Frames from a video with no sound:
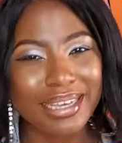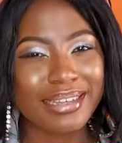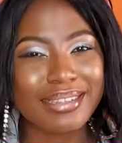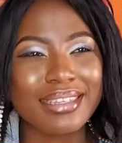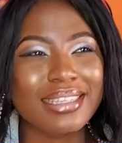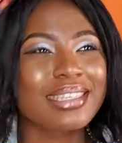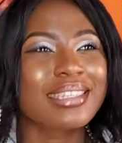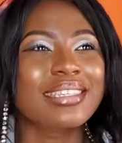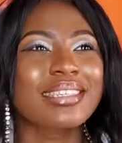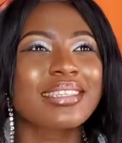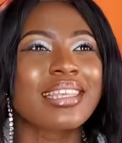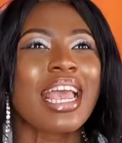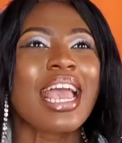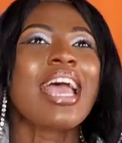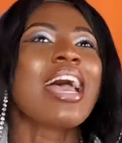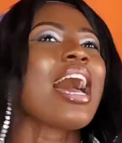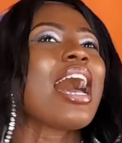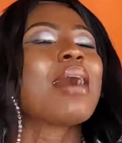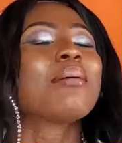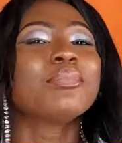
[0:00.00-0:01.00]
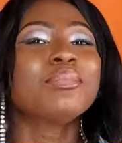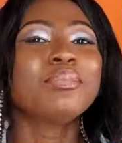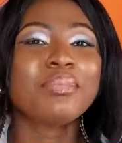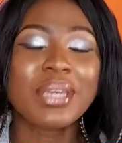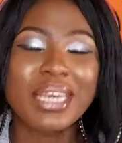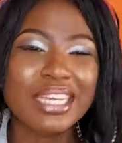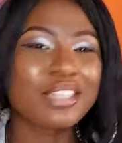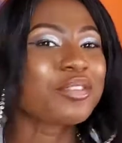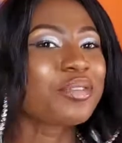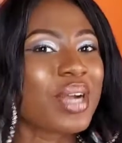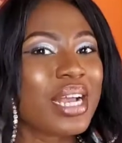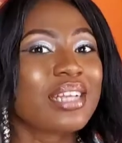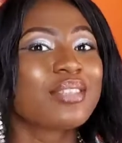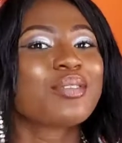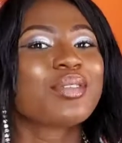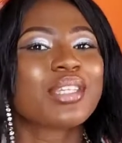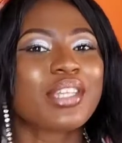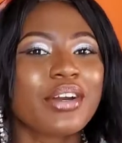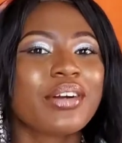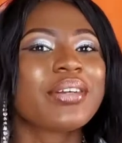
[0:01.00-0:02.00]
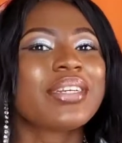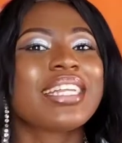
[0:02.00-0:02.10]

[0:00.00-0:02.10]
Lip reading: This is me trying to tell you